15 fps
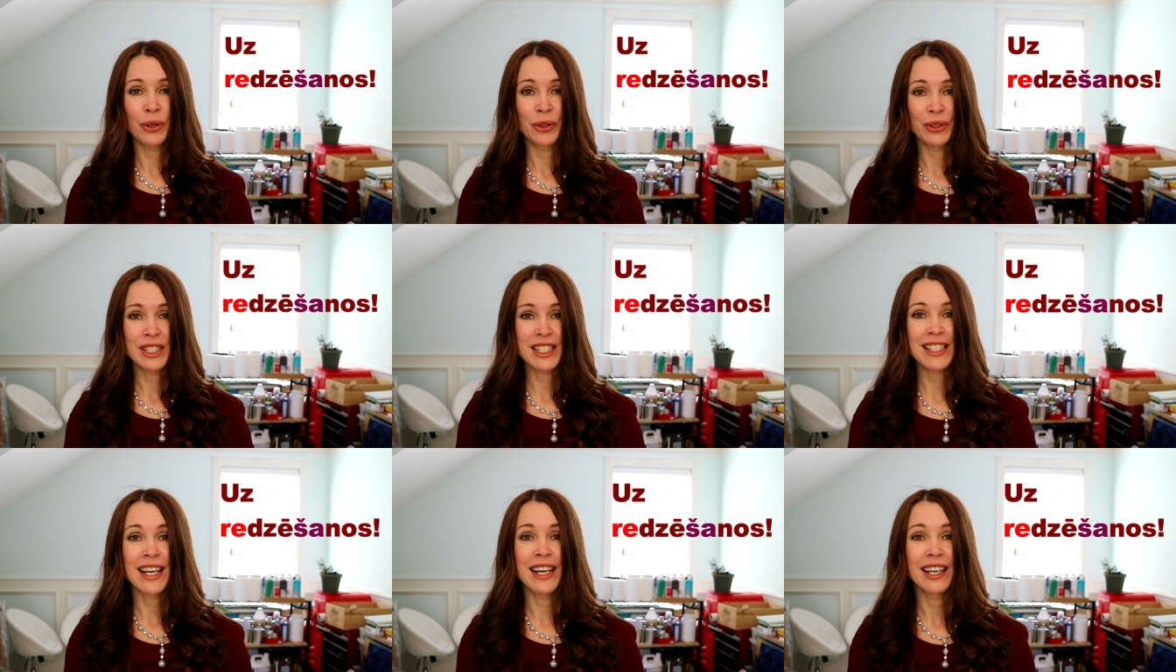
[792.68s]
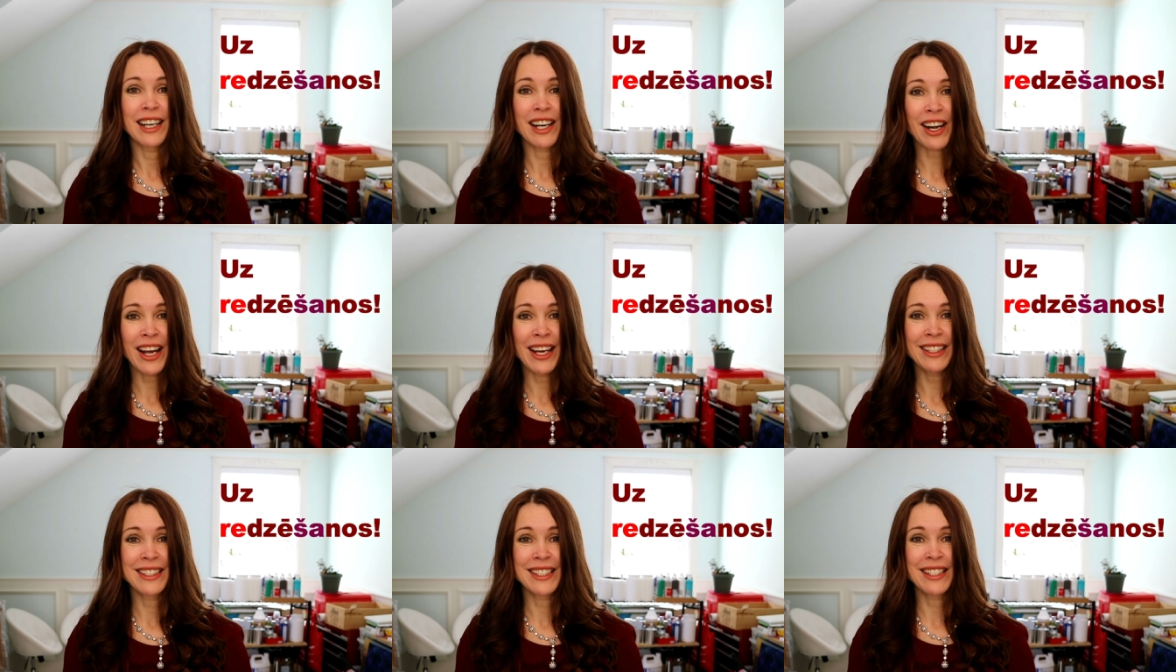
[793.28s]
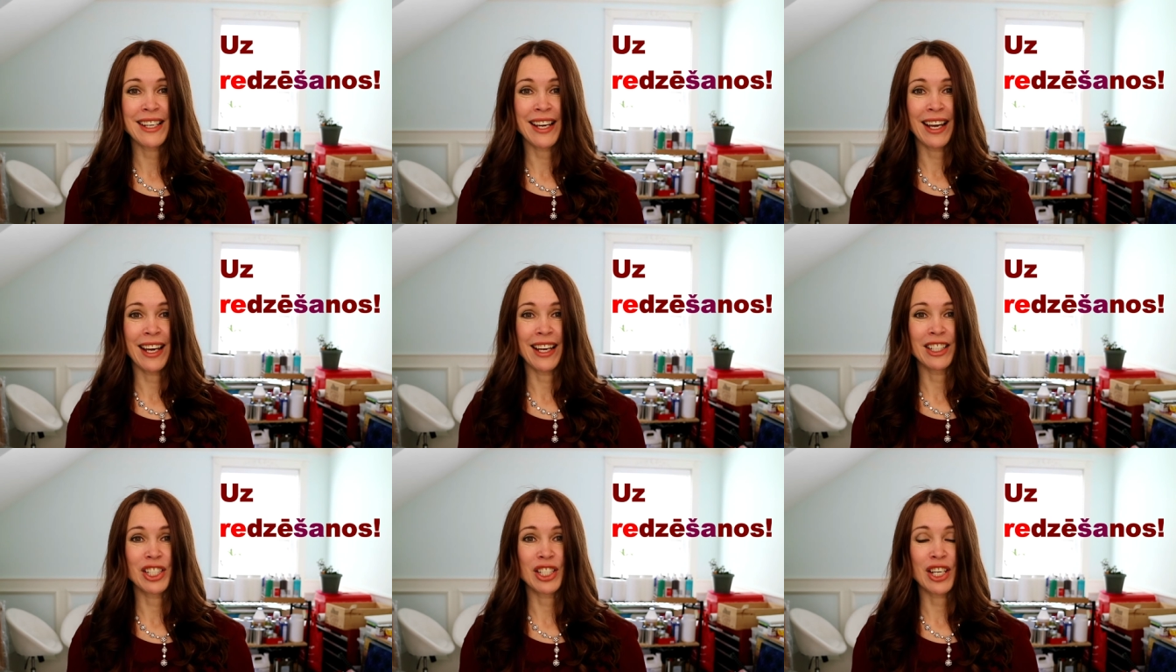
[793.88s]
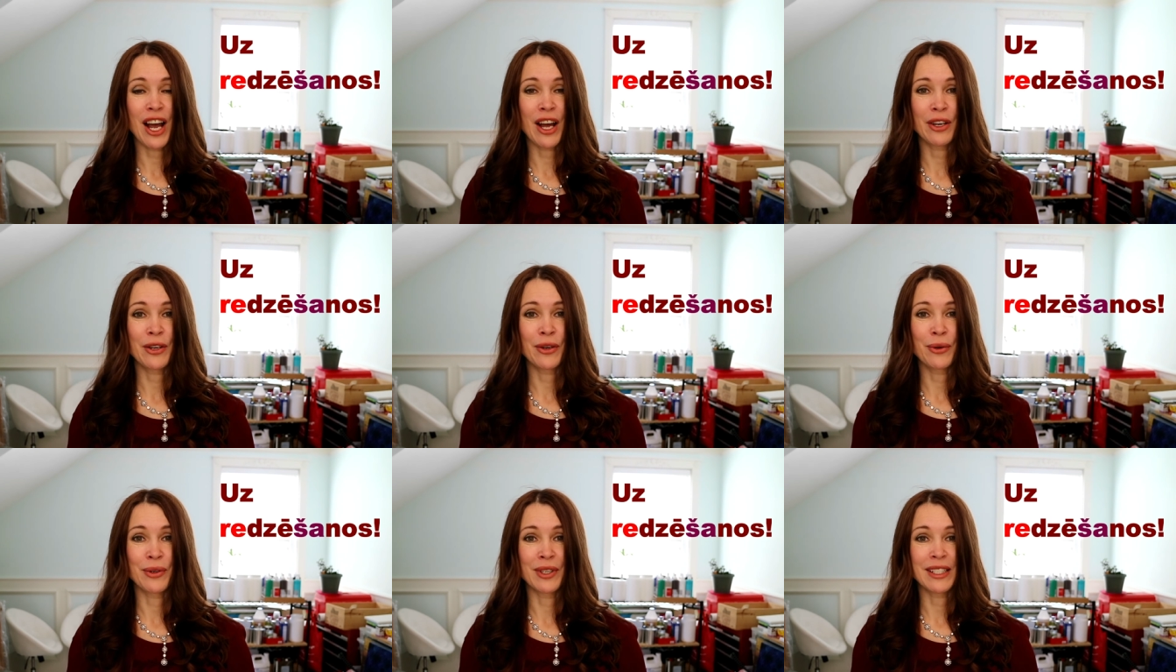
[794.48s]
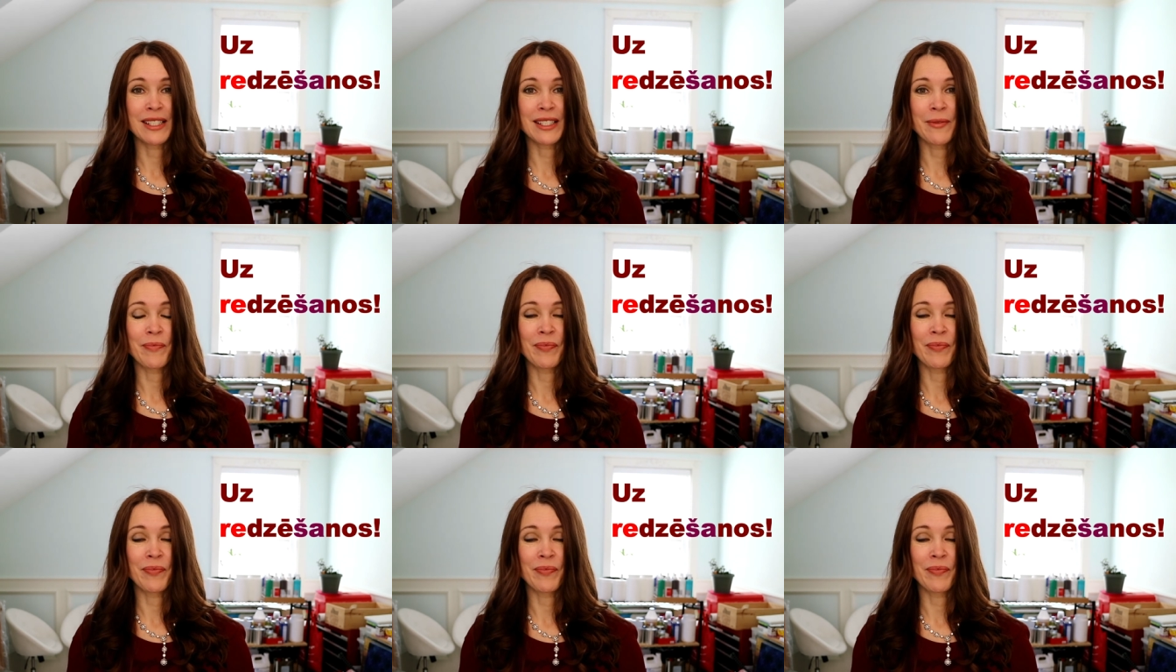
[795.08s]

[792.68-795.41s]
uz redzēšanos.